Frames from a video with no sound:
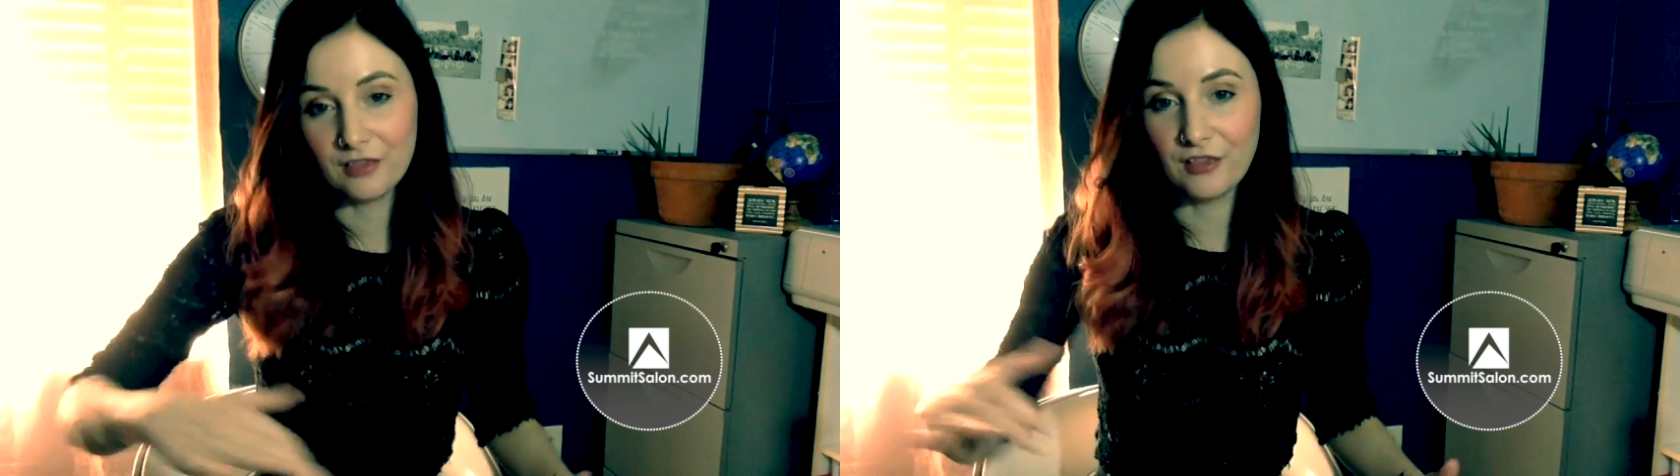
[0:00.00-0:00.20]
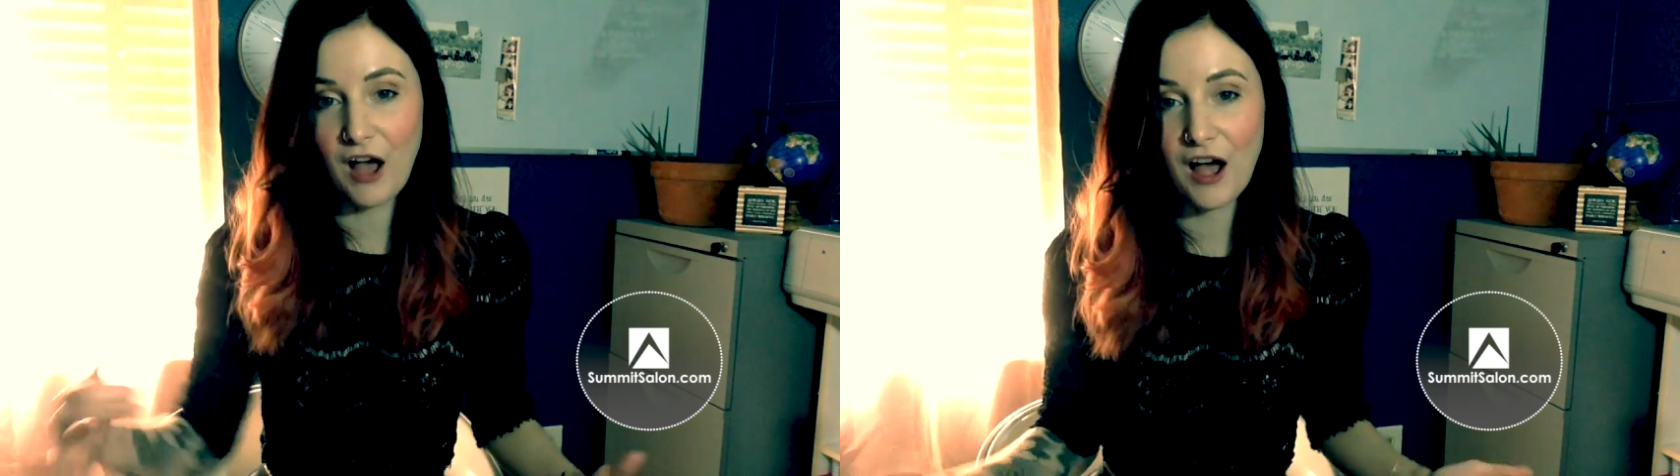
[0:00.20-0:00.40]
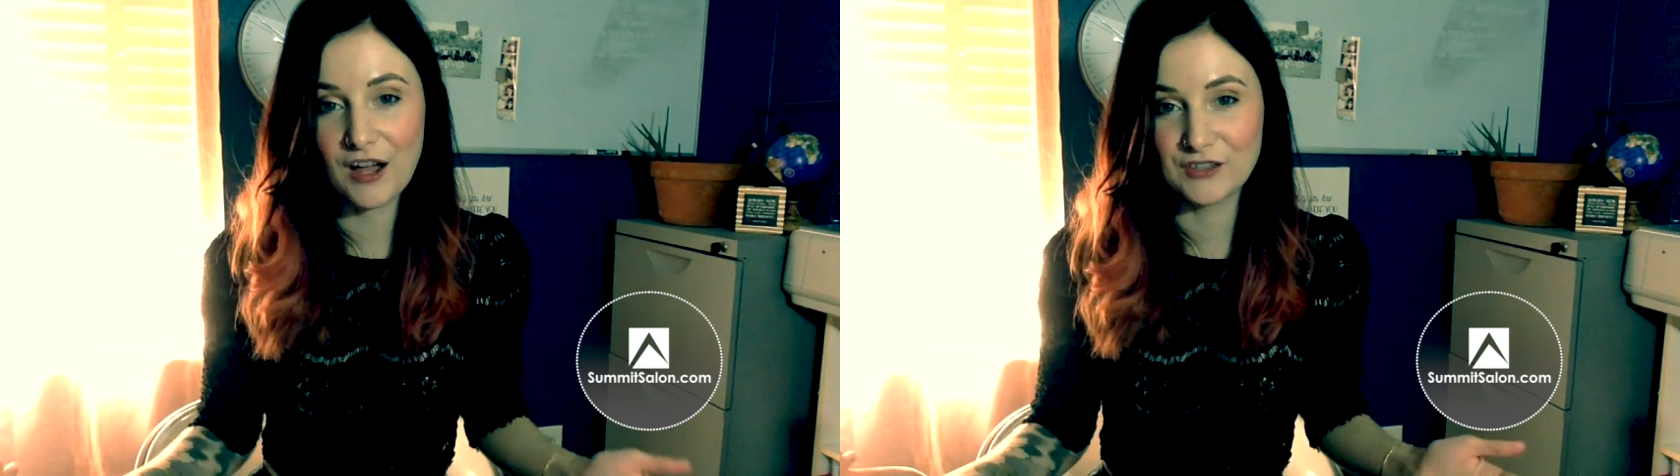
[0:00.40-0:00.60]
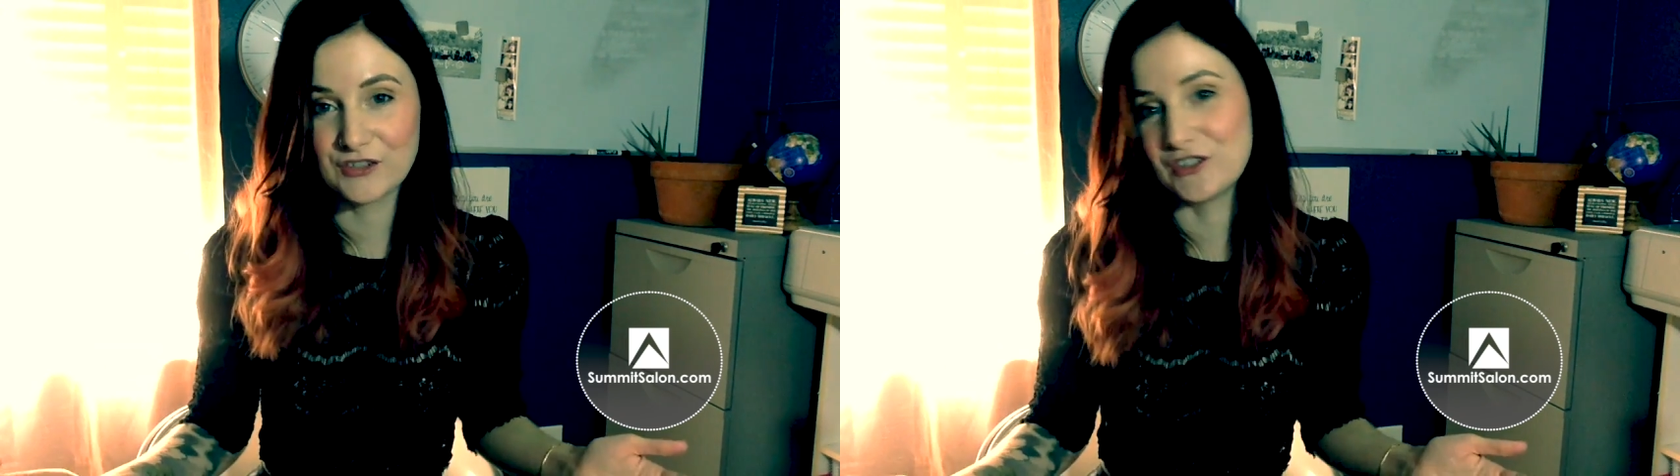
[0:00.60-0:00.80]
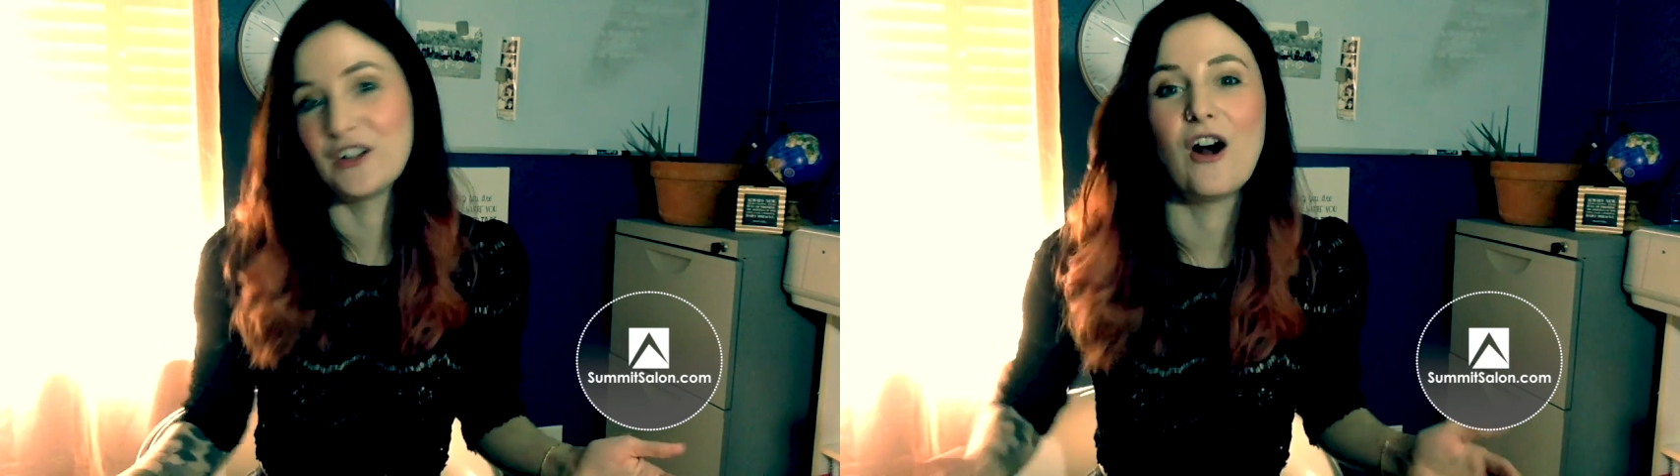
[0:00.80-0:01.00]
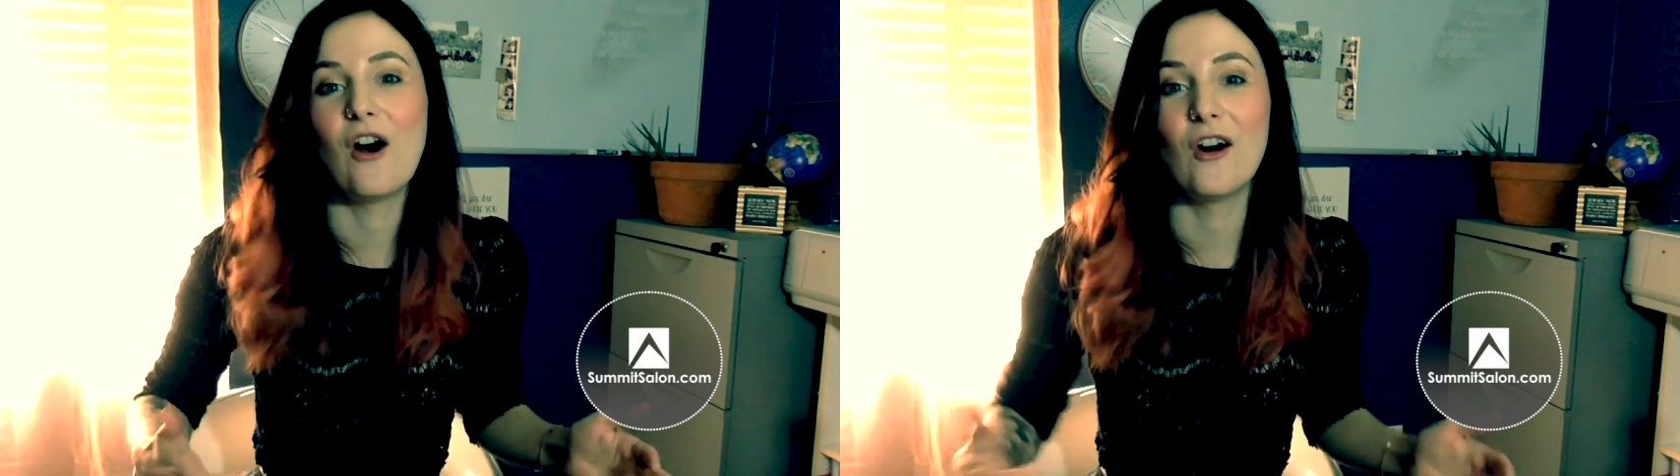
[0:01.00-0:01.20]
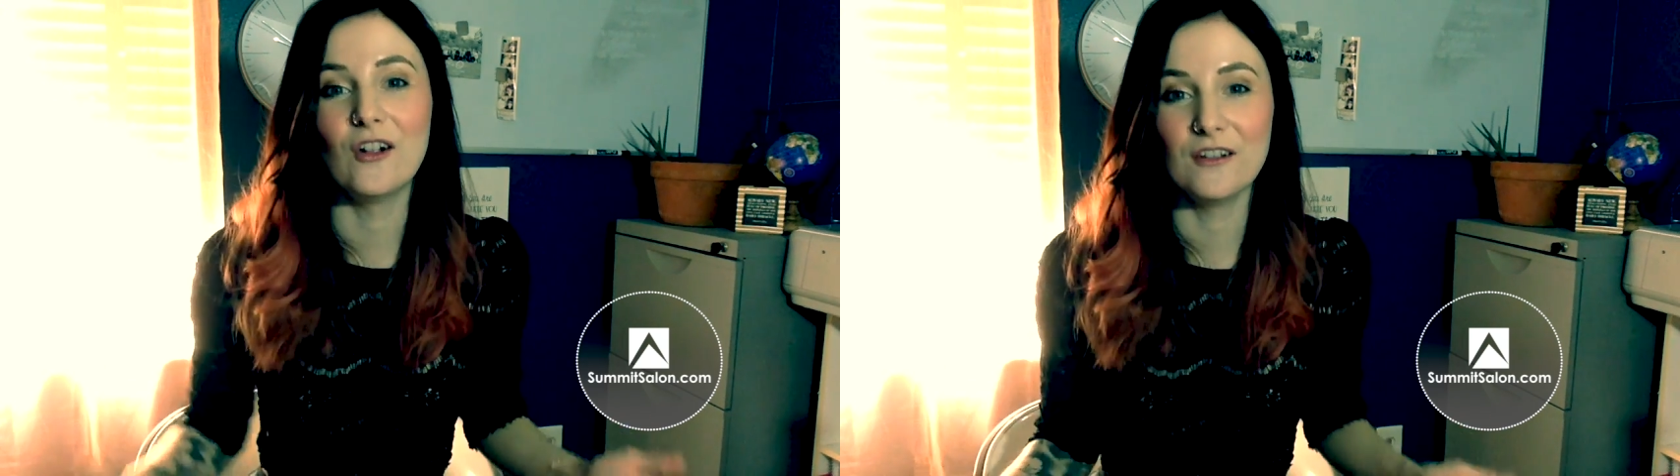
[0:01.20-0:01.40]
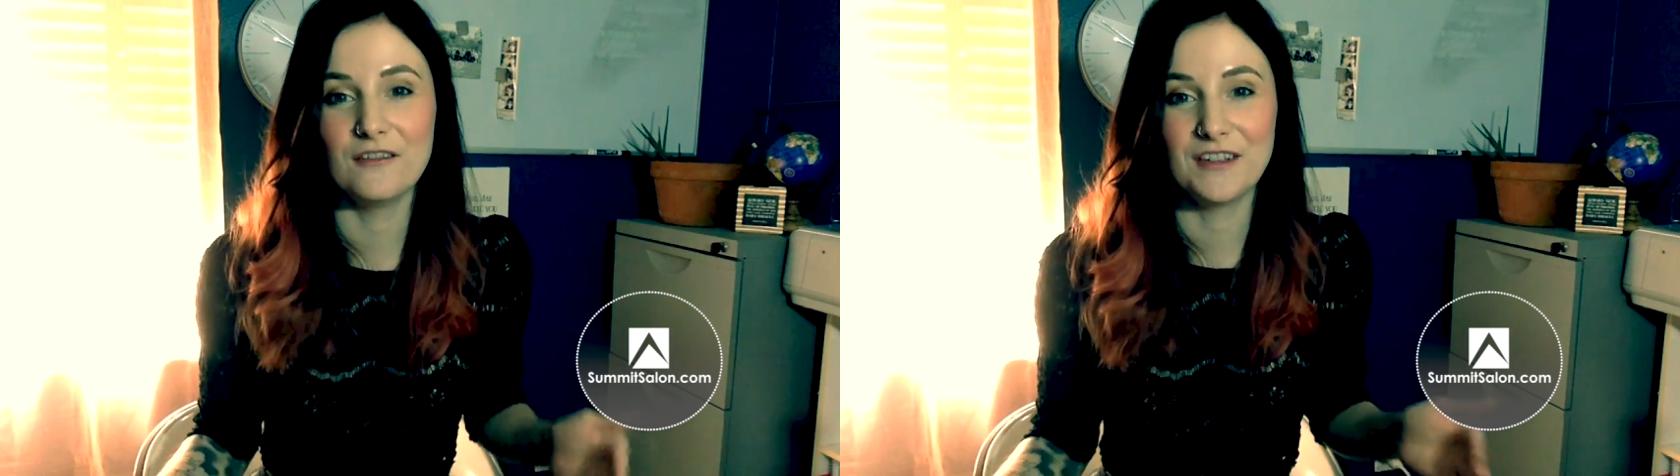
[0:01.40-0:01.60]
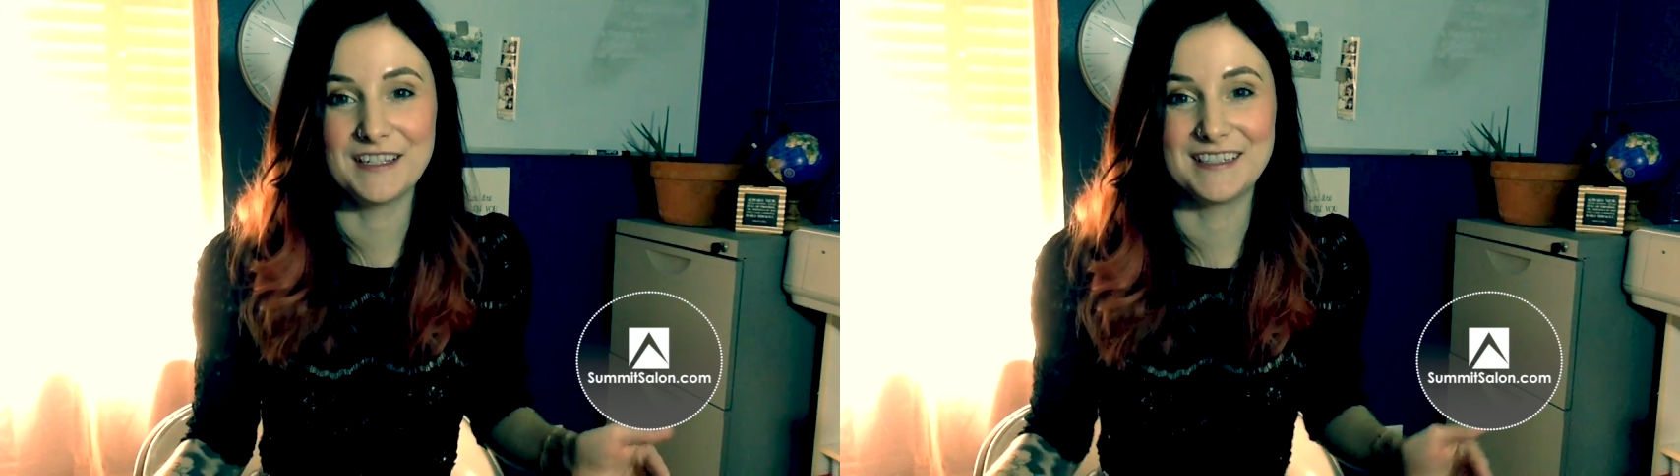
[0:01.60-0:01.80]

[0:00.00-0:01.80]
launched all of his